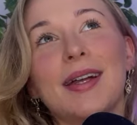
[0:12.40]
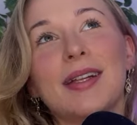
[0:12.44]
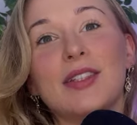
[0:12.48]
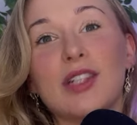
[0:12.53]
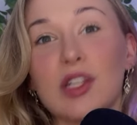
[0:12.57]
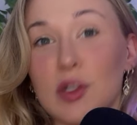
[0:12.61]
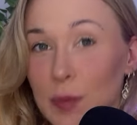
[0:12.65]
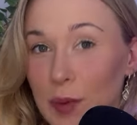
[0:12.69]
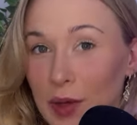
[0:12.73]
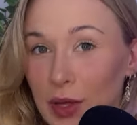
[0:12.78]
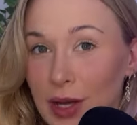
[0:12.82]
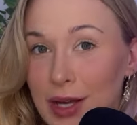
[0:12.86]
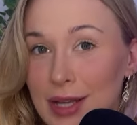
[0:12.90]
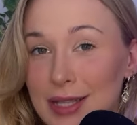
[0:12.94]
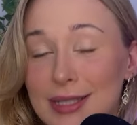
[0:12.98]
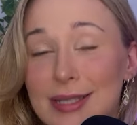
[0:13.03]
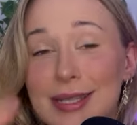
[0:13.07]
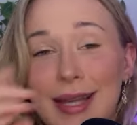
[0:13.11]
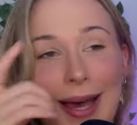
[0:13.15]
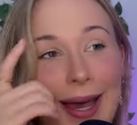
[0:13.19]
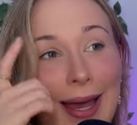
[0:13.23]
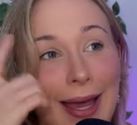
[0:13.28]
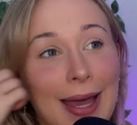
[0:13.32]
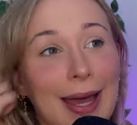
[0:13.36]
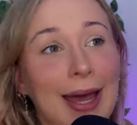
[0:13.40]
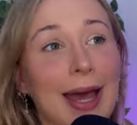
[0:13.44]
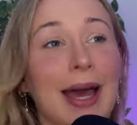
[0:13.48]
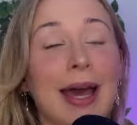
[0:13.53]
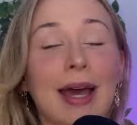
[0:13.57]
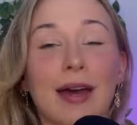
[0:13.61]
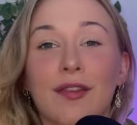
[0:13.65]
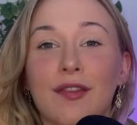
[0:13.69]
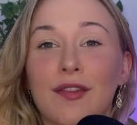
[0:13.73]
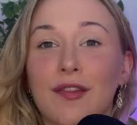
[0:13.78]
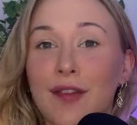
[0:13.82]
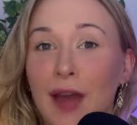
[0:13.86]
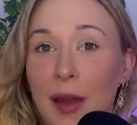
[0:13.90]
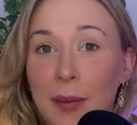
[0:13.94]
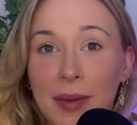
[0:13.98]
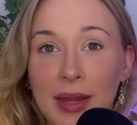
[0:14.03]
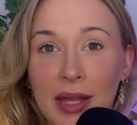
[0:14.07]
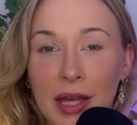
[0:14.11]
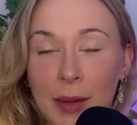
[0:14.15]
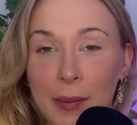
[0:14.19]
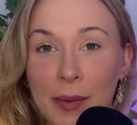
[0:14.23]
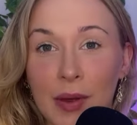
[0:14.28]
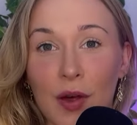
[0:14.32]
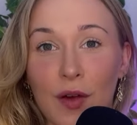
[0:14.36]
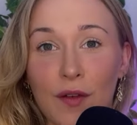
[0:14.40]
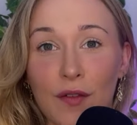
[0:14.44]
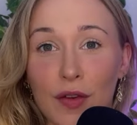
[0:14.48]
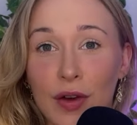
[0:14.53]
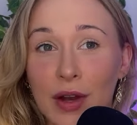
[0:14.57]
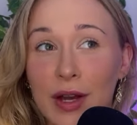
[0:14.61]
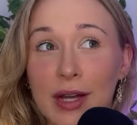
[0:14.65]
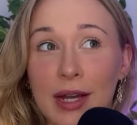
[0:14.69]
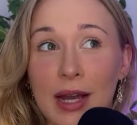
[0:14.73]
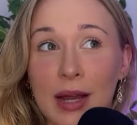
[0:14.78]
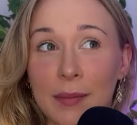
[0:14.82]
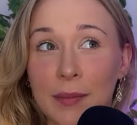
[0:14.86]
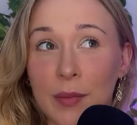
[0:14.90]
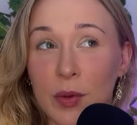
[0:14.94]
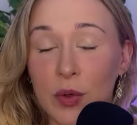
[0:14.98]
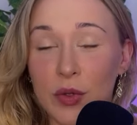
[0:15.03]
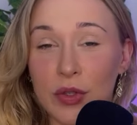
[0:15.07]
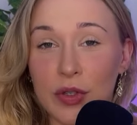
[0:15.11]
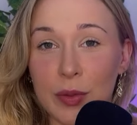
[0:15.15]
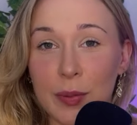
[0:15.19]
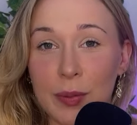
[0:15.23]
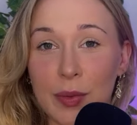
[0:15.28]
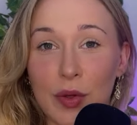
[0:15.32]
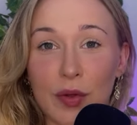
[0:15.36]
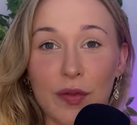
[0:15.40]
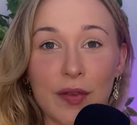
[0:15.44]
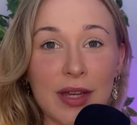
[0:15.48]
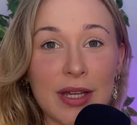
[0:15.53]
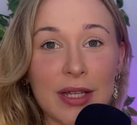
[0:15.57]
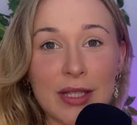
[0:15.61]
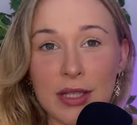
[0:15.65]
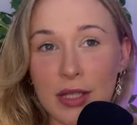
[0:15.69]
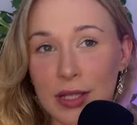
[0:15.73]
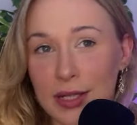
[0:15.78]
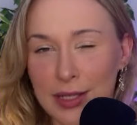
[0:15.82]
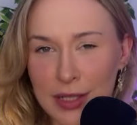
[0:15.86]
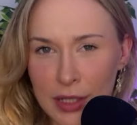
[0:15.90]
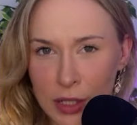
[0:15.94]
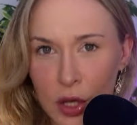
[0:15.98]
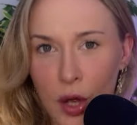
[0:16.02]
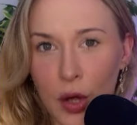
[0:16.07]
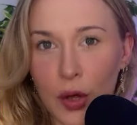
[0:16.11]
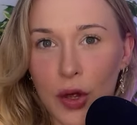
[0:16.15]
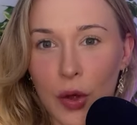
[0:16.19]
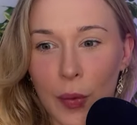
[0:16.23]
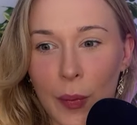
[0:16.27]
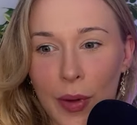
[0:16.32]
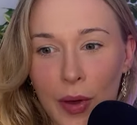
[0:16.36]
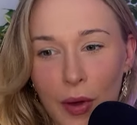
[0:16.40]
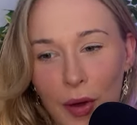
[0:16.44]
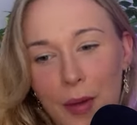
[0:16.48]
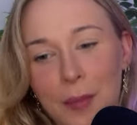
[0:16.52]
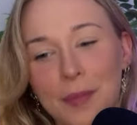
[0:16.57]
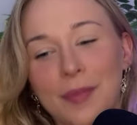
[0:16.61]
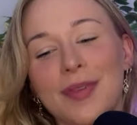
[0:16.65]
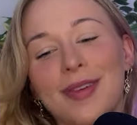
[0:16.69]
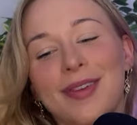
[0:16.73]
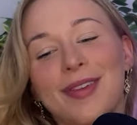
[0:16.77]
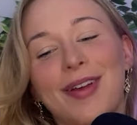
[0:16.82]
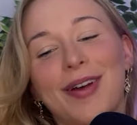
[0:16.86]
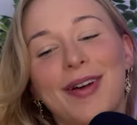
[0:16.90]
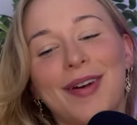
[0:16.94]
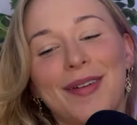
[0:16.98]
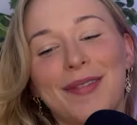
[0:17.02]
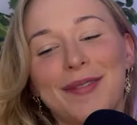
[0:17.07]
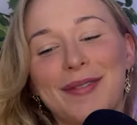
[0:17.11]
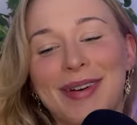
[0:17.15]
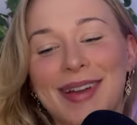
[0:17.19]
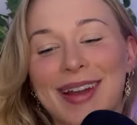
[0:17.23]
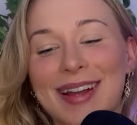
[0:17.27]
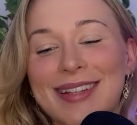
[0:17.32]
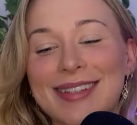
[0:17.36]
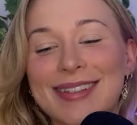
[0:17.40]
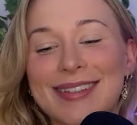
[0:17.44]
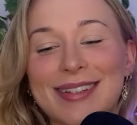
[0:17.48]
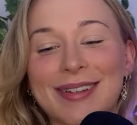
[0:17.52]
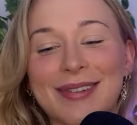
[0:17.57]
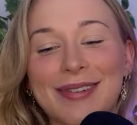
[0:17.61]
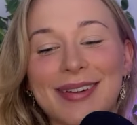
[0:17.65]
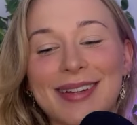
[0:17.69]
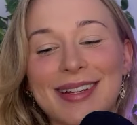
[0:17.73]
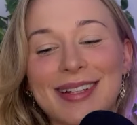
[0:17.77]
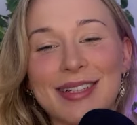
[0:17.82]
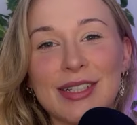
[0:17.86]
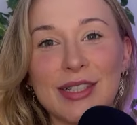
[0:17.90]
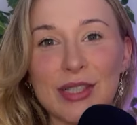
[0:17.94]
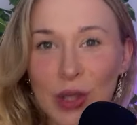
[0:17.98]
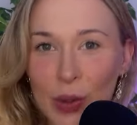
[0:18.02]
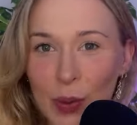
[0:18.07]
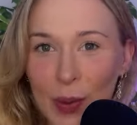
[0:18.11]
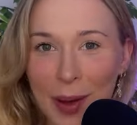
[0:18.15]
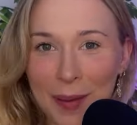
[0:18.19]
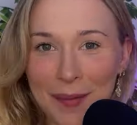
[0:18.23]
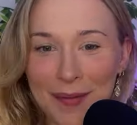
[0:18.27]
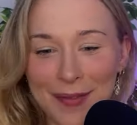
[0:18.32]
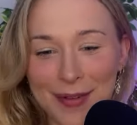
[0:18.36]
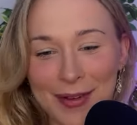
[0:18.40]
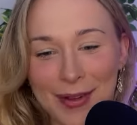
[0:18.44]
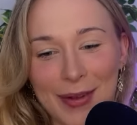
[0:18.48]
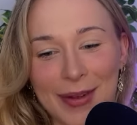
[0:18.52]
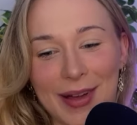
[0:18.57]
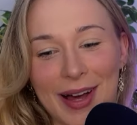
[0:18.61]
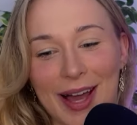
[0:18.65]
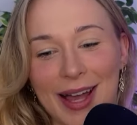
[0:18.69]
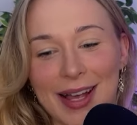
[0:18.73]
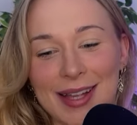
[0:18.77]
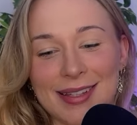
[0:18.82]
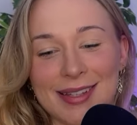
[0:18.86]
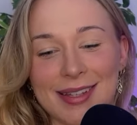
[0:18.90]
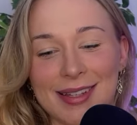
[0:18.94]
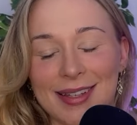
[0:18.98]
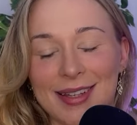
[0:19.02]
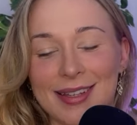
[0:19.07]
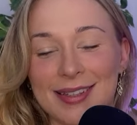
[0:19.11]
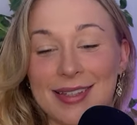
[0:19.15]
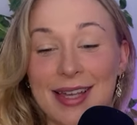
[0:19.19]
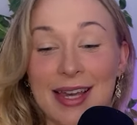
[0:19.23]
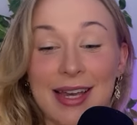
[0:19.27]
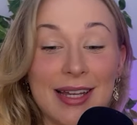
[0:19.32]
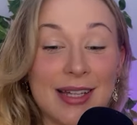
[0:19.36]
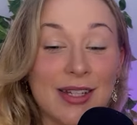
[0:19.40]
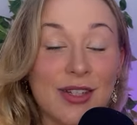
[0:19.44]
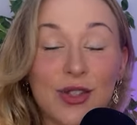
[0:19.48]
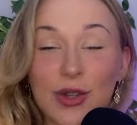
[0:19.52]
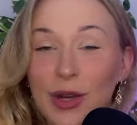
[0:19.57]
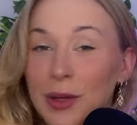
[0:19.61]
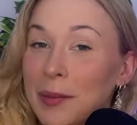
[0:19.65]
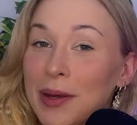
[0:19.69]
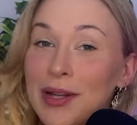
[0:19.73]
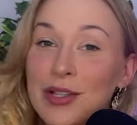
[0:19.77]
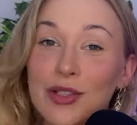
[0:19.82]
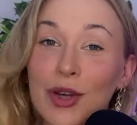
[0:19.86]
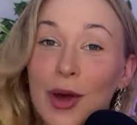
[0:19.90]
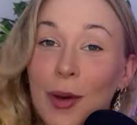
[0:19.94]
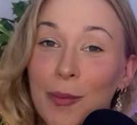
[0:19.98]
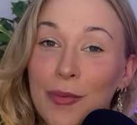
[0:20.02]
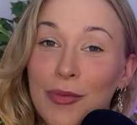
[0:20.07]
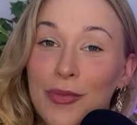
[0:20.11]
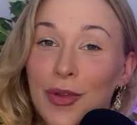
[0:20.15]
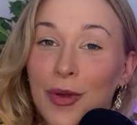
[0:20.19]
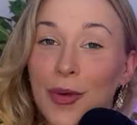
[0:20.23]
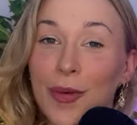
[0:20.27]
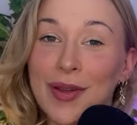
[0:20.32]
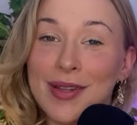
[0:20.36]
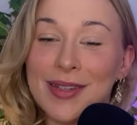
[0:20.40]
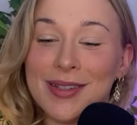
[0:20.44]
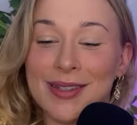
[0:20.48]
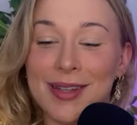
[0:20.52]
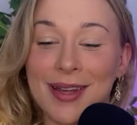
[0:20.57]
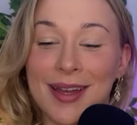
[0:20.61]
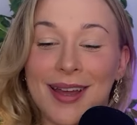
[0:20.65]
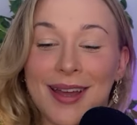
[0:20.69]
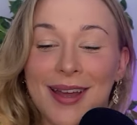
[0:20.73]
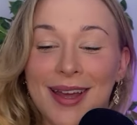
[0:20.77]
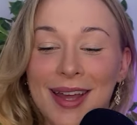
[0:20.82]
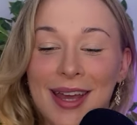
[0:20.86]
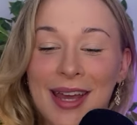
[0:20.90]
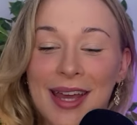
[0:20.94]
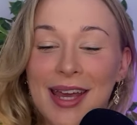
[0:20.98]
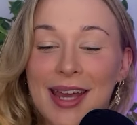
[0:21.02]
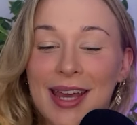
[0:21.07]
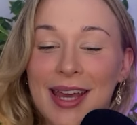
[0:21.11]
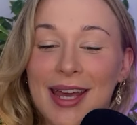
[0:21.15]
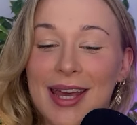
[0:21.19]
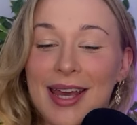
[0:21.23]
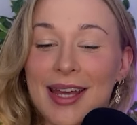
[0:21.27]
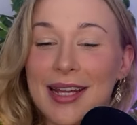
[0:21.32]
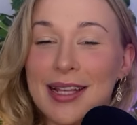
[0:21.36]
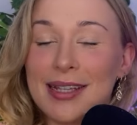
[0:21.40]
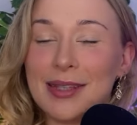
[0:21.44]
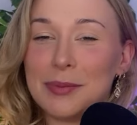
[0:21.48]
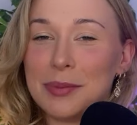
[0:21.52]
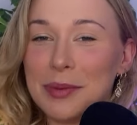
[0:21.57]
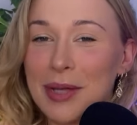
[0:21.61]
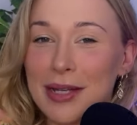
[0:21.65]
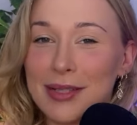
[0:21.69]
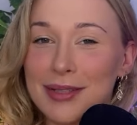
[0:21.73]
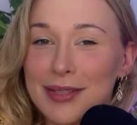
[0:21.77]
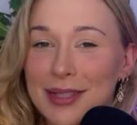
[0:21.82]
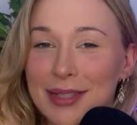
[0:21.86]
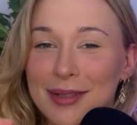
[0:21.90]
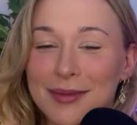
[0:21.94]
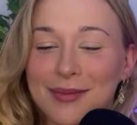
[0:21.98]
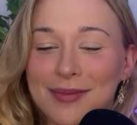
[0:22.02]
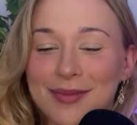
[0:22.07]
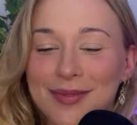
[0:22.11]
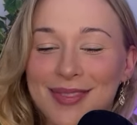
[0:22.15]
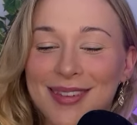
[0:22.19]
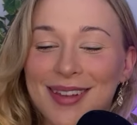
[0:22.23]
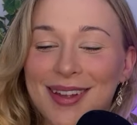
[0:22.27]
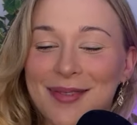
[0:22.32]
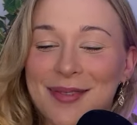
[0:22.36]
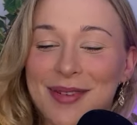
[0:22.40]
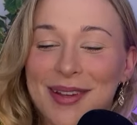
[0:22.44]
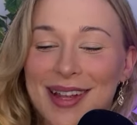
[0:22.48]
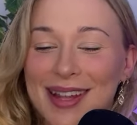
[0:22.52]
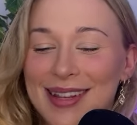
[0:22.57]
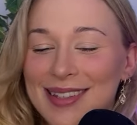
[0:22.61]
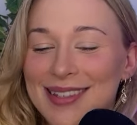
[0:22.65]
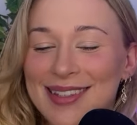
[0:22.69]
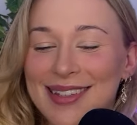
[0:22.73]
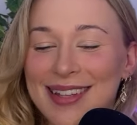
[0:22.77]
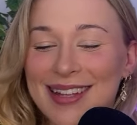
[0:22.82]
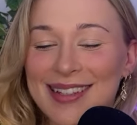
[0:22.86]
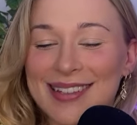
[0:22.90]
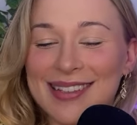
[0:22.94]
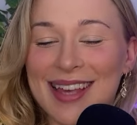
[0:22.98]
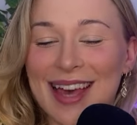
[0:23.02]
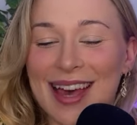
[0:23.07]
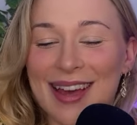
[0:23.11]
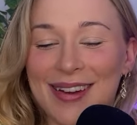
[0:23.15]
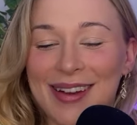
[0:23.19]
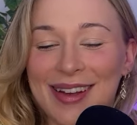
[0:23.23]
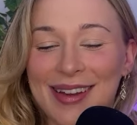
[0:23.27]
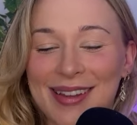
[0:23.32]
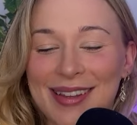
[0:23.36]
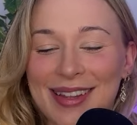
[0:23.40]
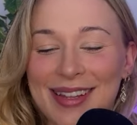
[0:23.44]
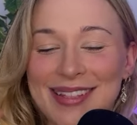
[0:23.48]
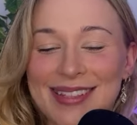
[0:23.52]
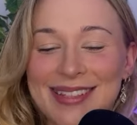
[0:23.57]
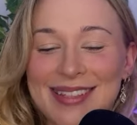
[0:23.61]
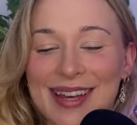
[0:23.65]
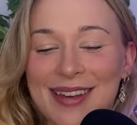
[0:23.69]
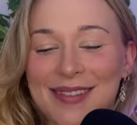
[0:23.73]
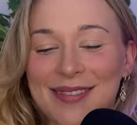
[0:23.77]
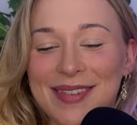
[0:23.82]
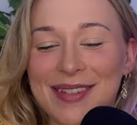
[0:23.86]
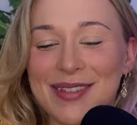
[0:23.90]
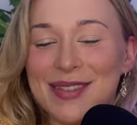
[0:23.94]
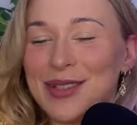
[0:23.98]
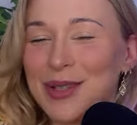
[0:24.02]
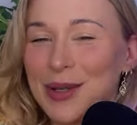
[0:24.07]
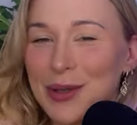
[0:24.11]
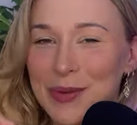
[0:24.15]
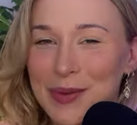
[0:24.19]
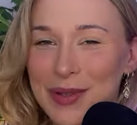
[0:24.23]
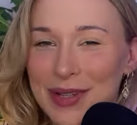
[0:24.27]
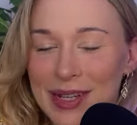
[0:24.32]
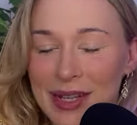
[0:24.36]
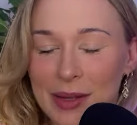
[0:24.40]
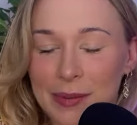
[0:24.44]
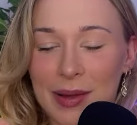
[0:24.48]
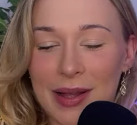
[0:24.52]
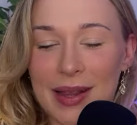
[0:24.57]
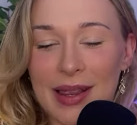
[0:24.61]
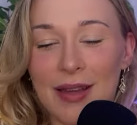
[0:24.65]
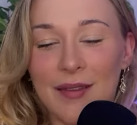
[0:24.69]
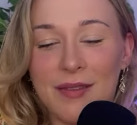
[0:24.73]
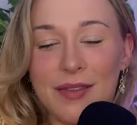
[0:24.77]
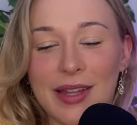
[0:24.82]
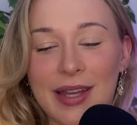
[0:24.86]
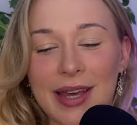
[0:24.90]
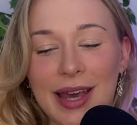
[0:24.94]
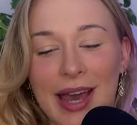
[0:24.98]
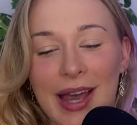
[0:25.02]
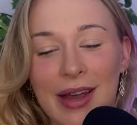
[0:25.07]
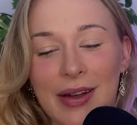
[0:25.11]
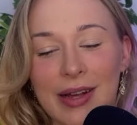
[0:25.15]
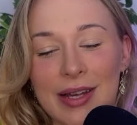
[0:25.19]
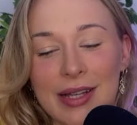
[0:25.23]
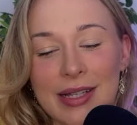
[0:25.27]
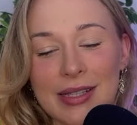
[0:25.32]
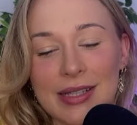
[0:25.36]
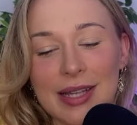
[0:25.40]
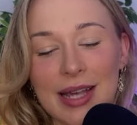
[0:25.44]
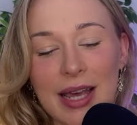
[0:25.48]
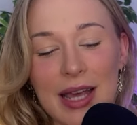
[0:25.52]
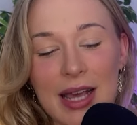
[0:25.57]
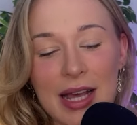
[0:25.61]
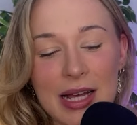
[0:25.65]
Just because I have family coming over and I'm also moving, so there's a lot going on. So, but I still want to show up for you guys because I enjoy my job. So it is a blessing. But let's carry on. Let's dive into your reading, my lovely Aries.